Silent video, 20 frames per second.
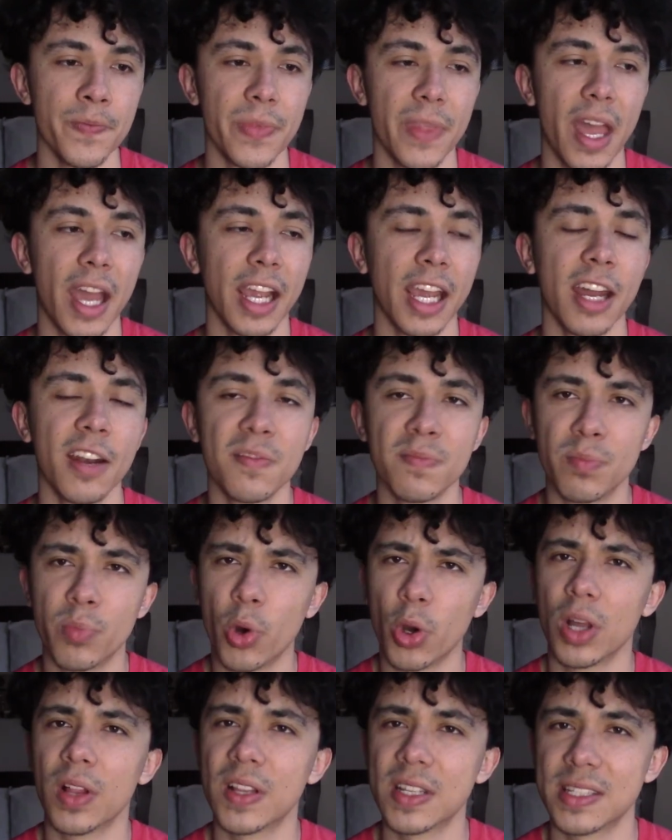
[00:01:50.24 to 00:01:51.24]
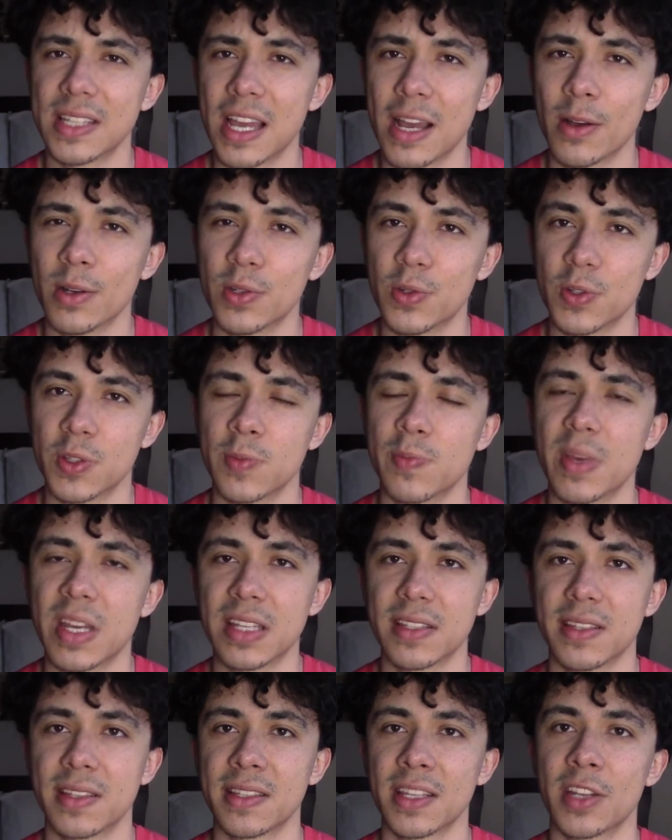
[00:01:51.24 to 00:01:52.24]
I kind of boil it down to its
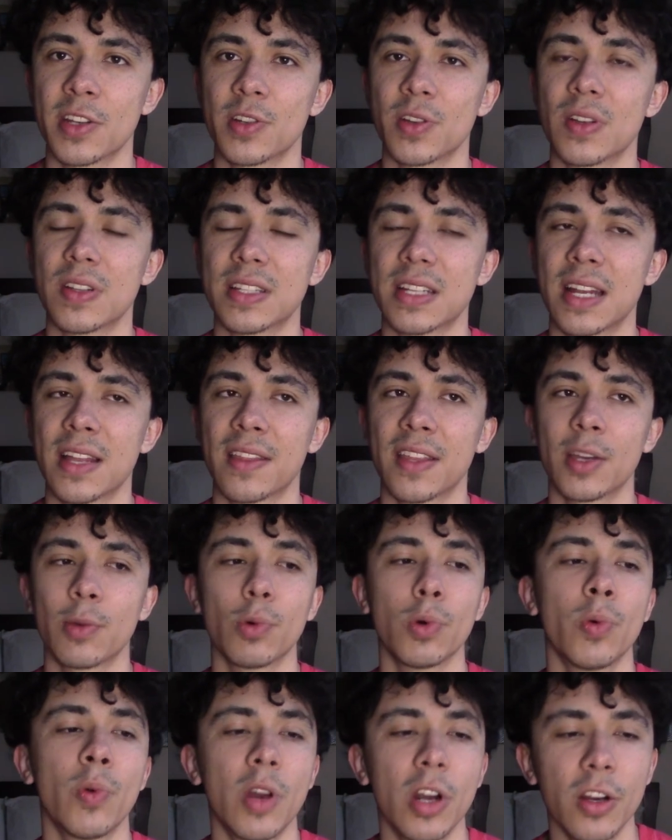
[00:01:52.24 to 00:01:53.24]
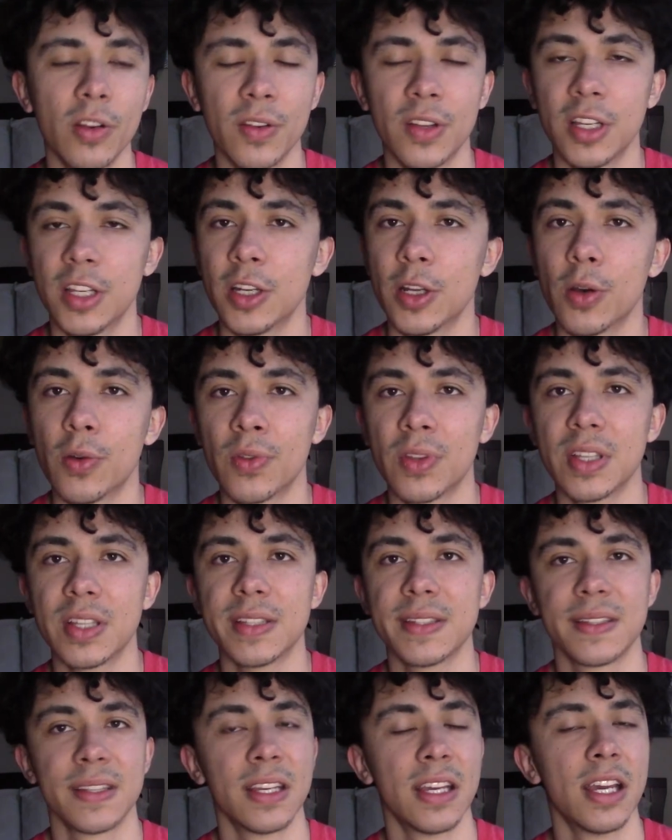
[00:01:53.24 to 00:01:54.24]
base essentials and I think, well, what are, the, you know,
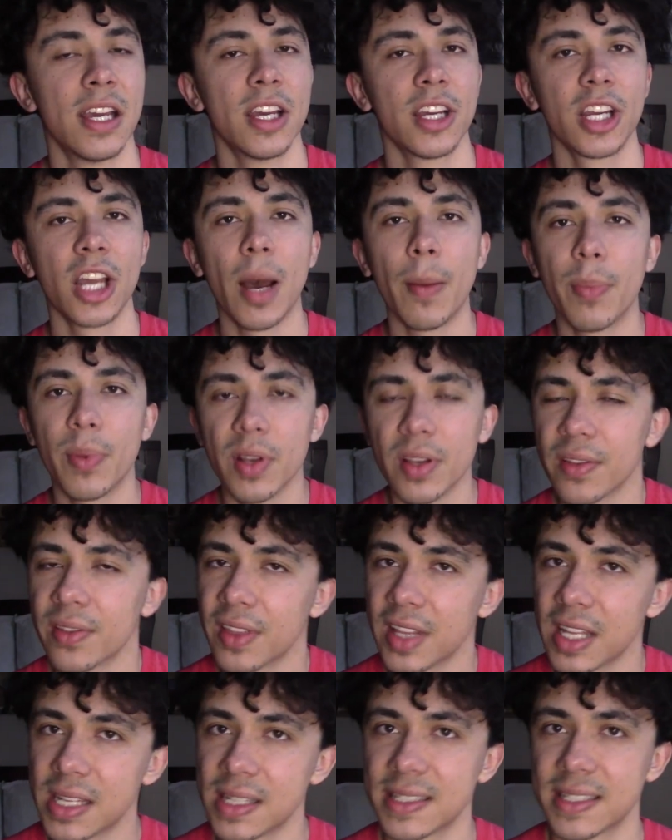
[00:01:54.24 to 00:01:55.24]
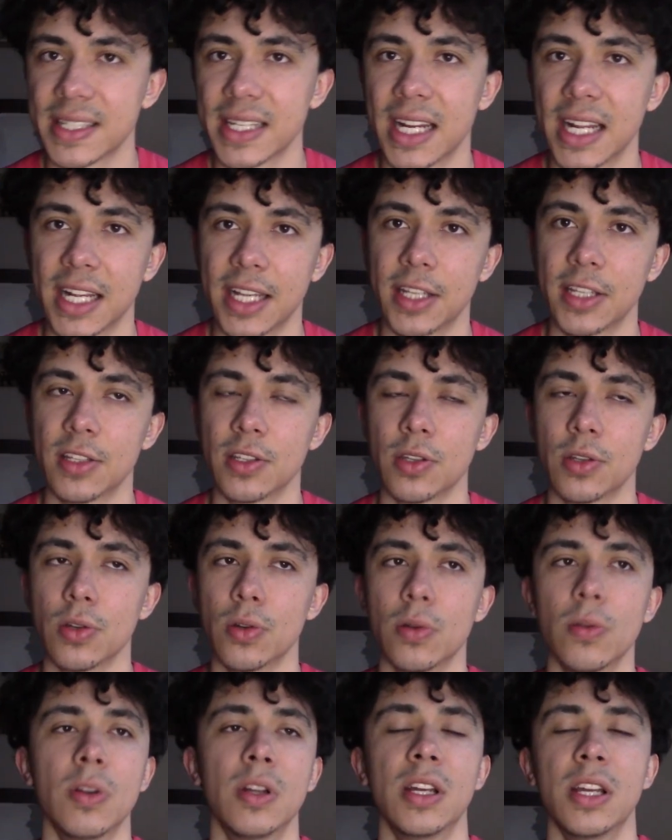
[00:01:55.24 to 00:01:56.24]
these couple of things that I can
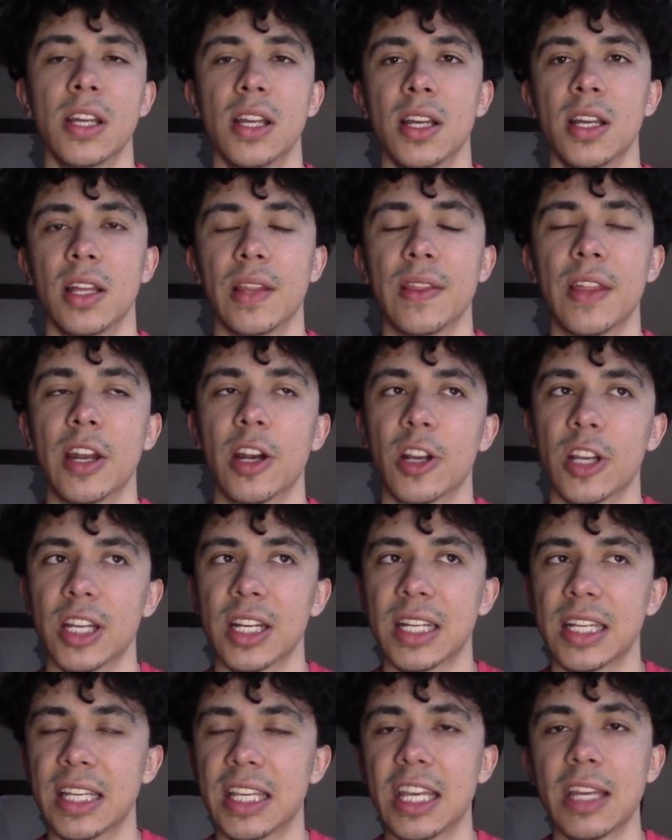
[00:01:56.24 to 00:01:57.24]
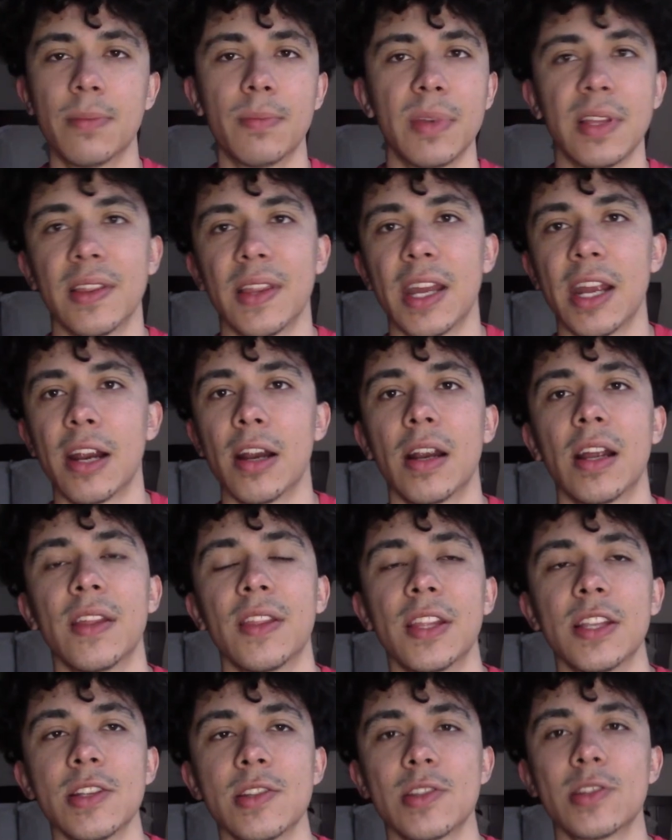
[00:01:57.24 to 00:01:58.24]
do that are going to get me there and
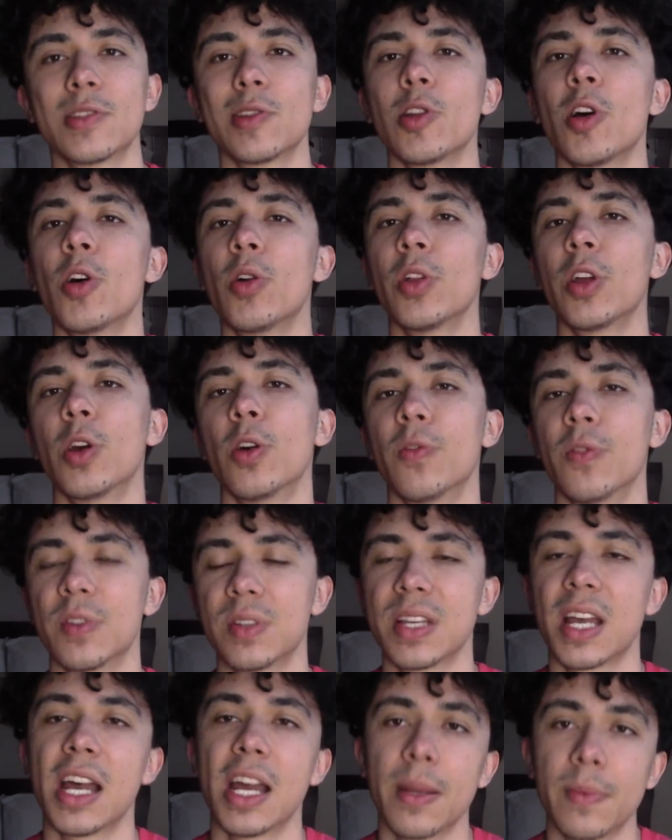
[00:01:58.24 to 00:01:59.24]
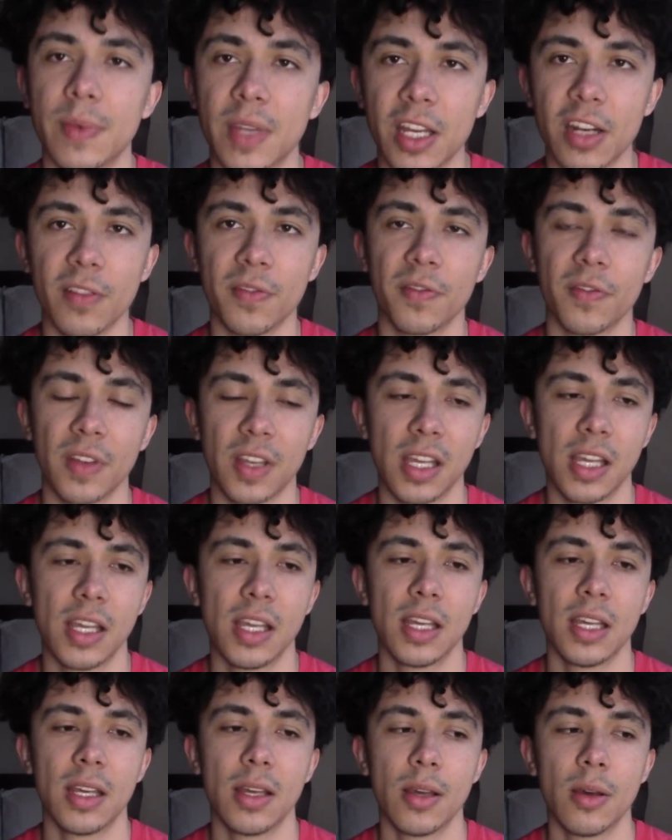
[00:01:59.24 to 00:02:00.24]
then slowly over time kind of
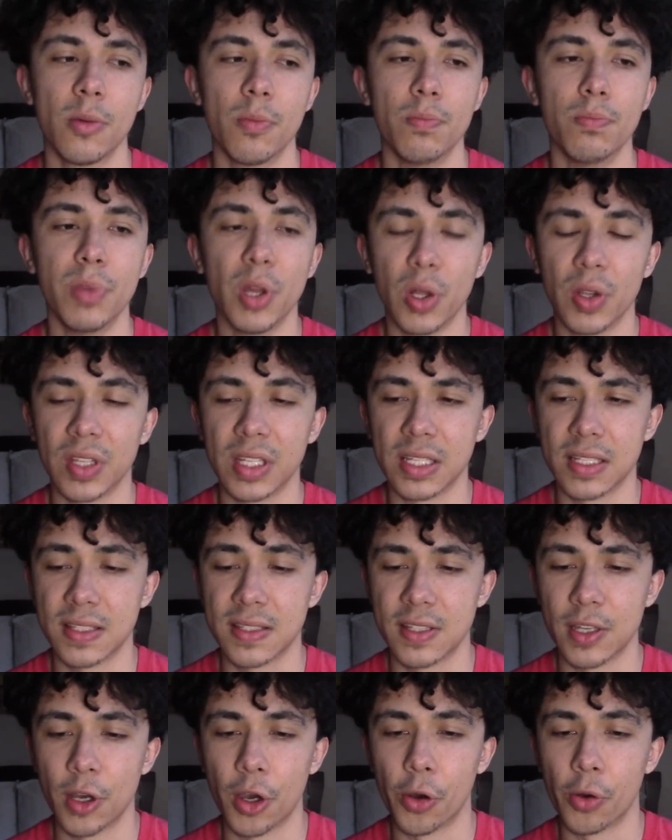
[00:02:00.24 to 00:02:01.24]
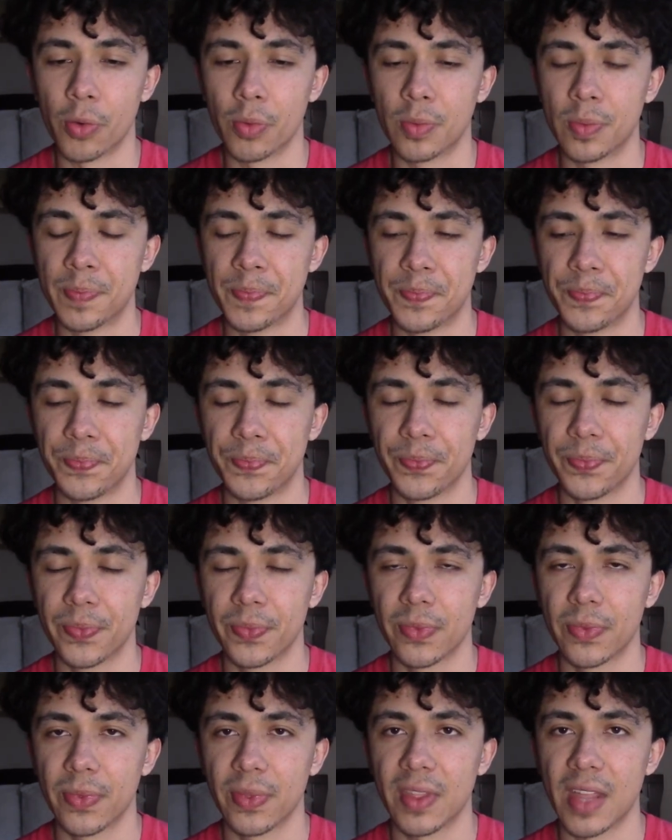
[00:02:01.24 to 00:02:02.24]
build it so
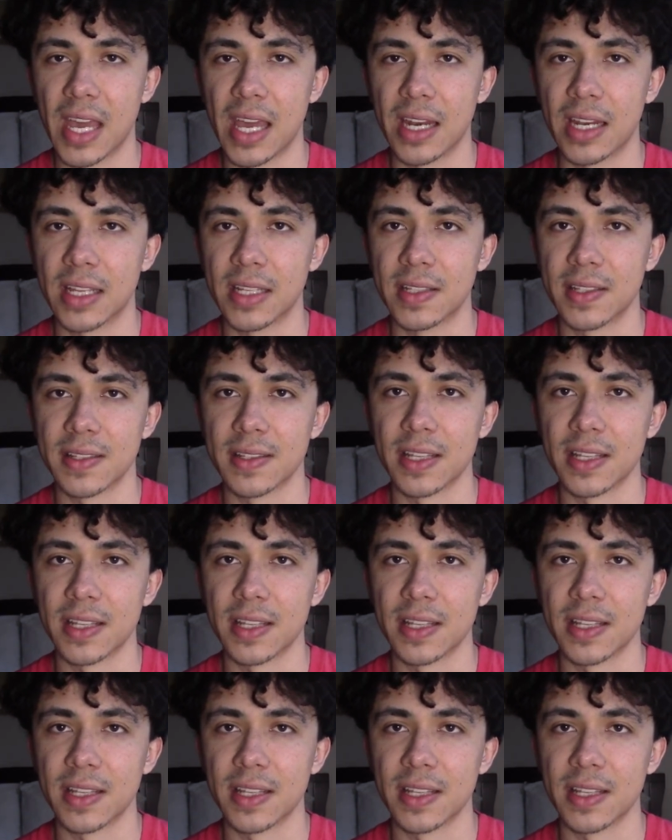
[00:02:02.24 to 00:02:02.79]
that it's